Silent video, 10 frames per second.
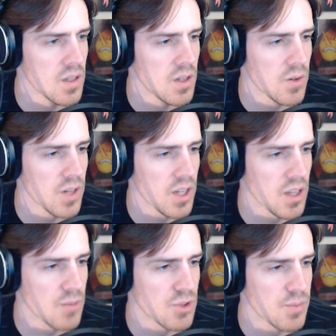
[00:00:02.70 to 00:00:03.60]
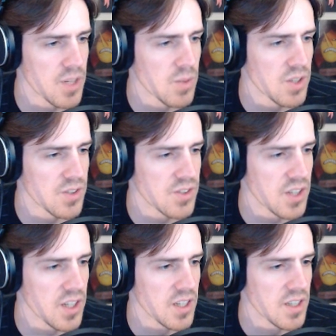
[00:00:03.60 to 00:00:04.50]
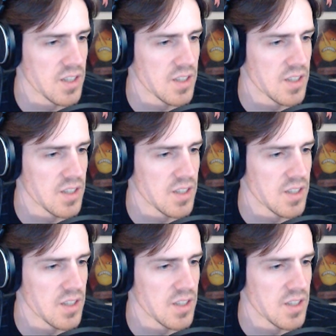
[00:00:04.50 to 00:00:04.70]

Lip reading: Okay, Lobster Man, what do you say?